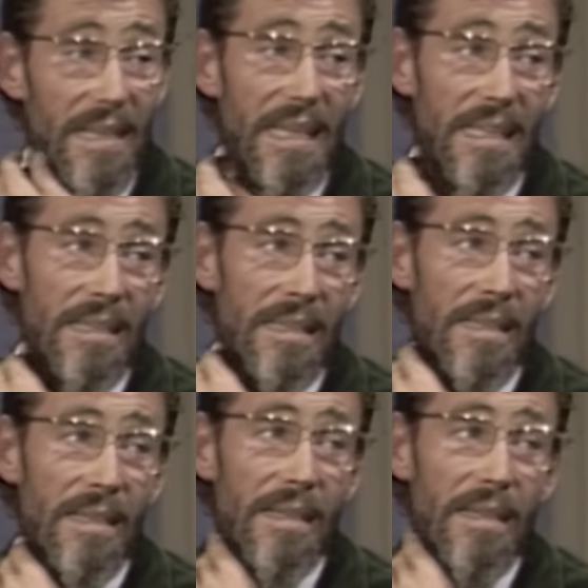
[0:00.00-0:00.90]
Lean,
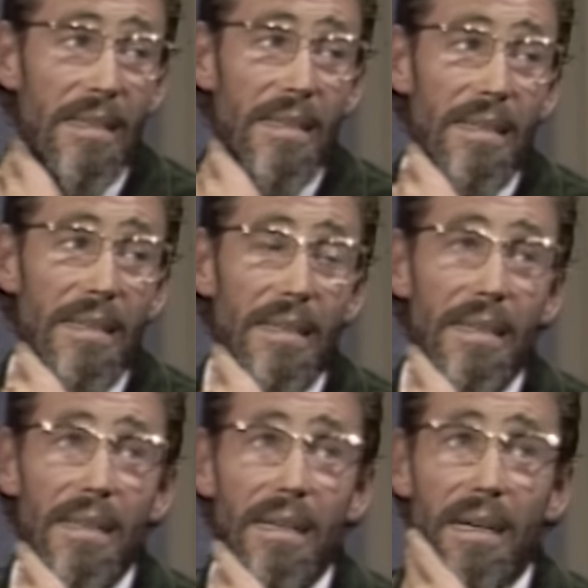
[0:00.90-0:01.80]

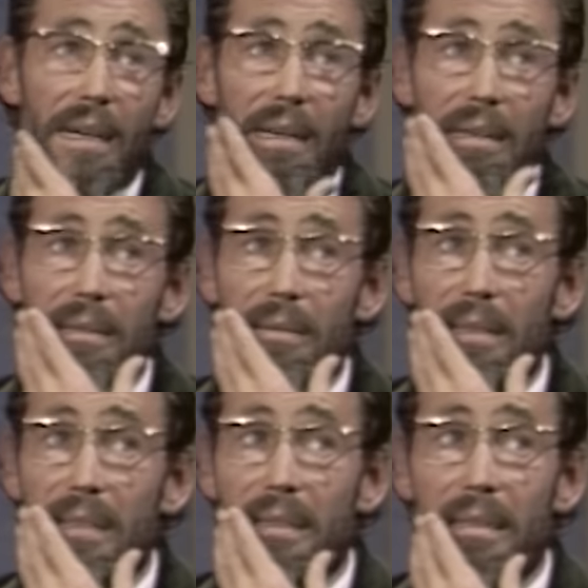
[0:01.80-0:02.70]
mm-hmm. Who
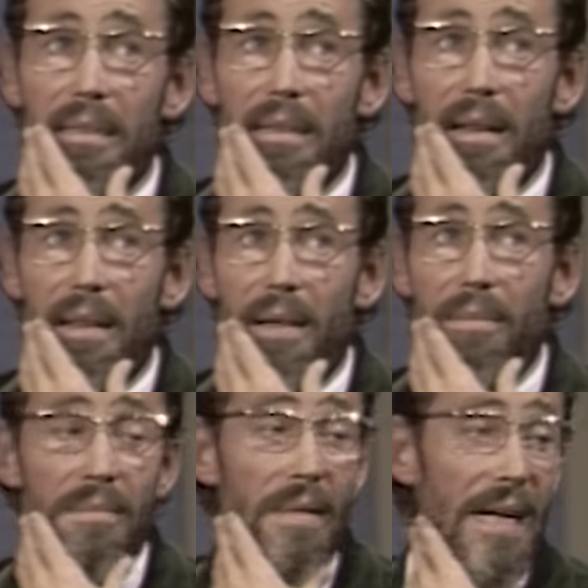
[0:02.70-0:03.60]
is the
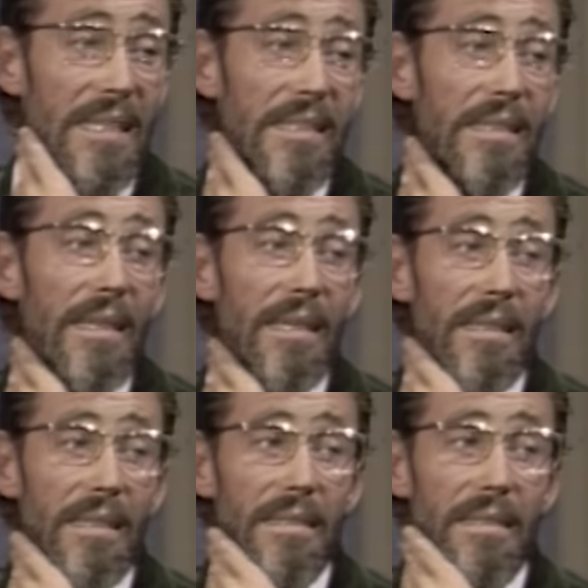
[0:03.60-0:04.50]
master
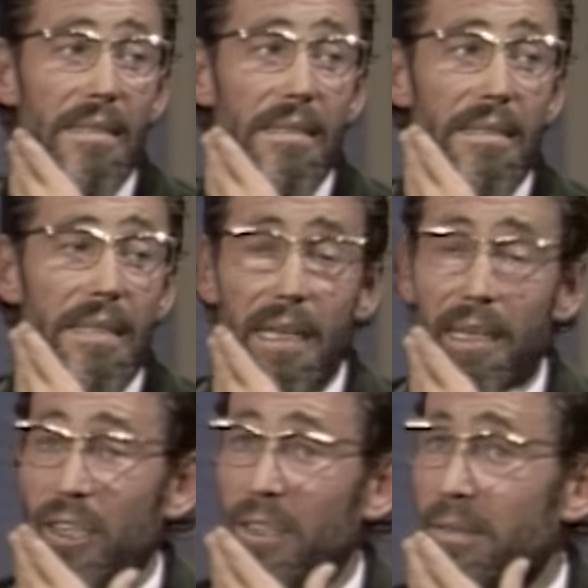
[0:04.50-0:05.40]

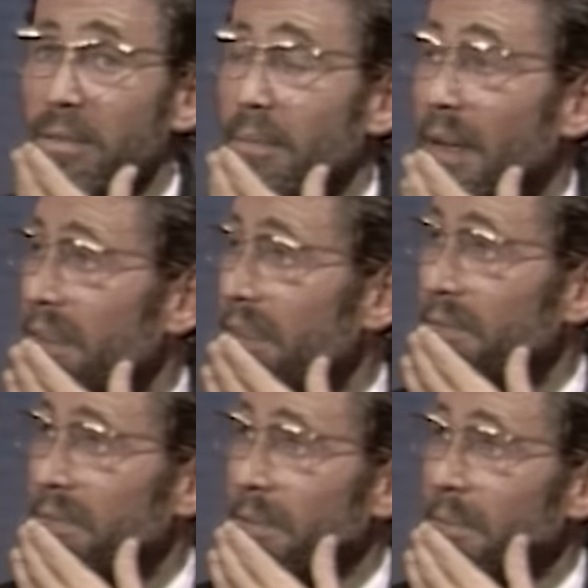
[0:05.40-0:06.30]
technician, master
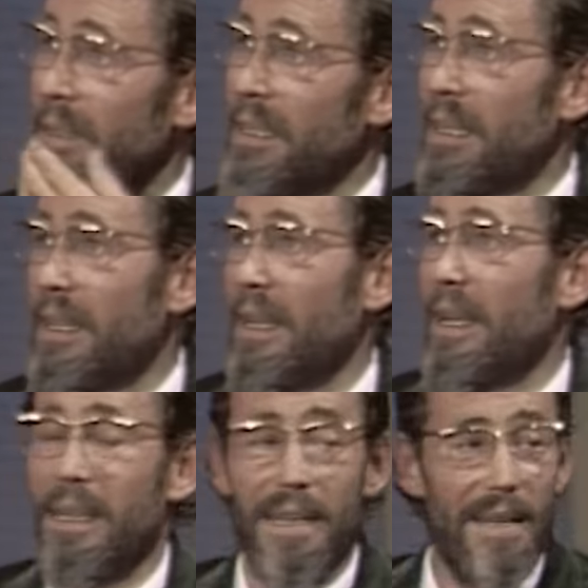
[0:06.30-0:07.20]
film. Can
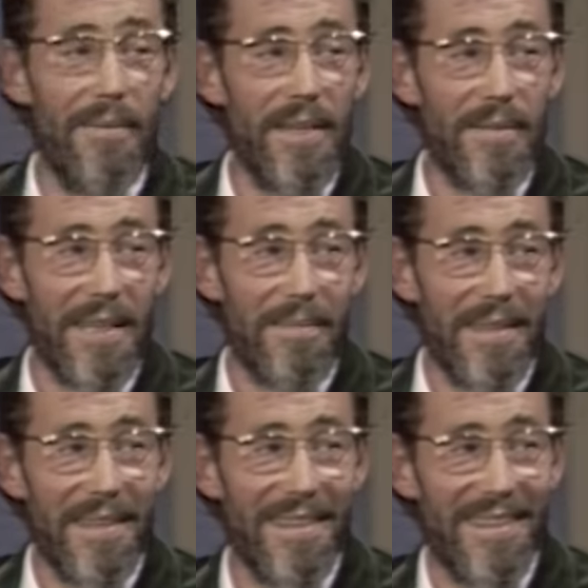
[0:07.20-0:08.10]
I read you something?
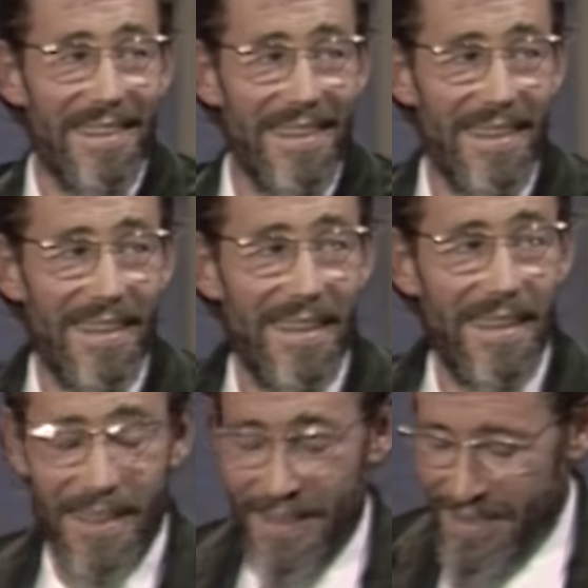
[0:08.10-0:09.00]
Sure.
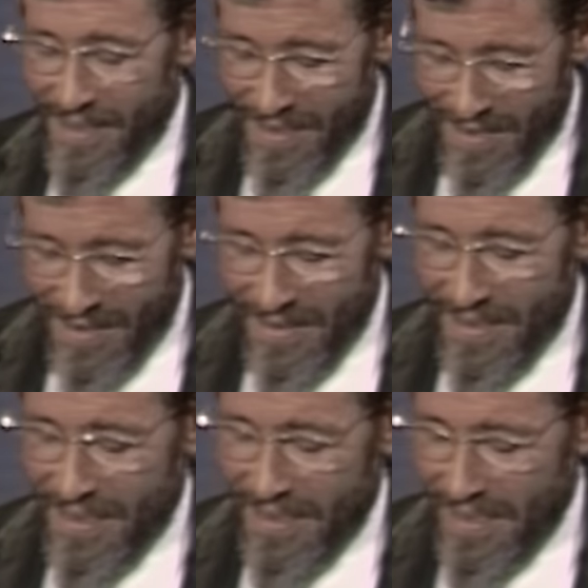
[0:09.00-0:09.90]

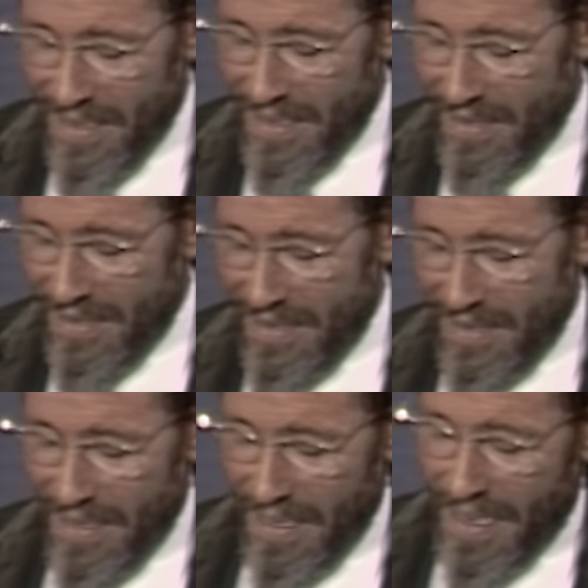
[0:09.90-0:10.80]

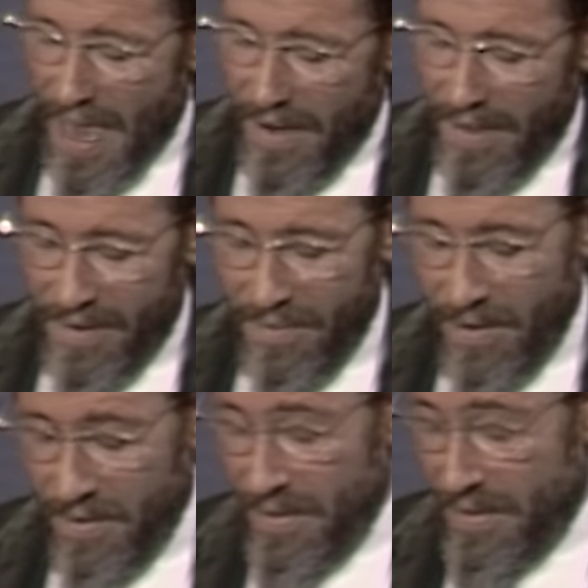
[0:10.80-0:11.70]
I carry this around.